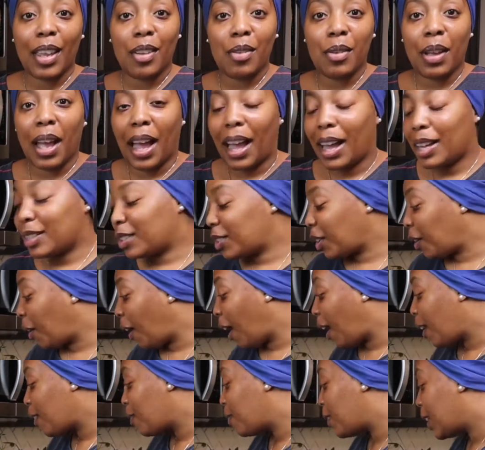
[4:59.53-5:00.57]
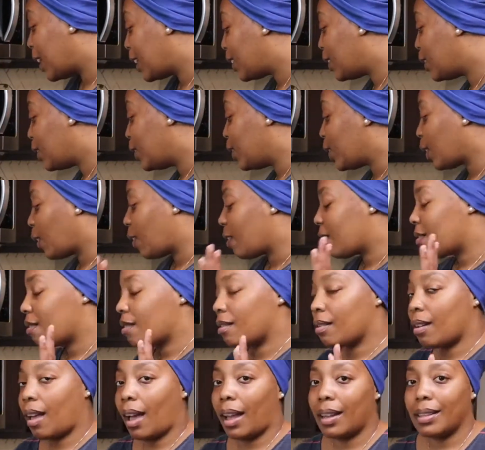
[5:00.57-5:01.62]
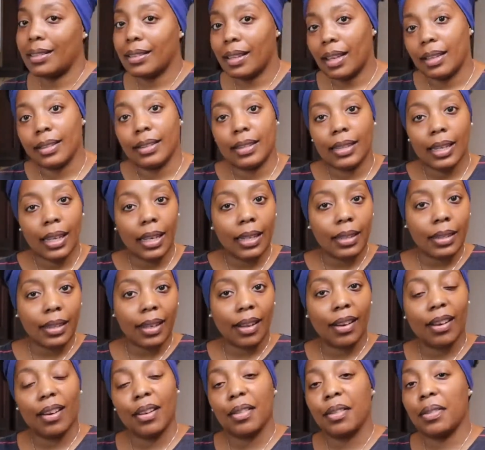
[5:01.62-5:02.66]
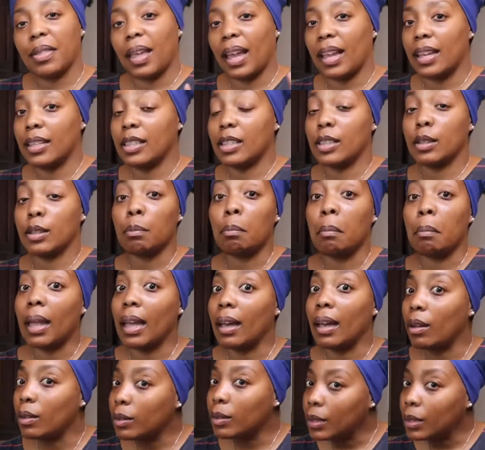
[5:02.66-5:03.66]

you guys, so our veggies are nice and tender. They smell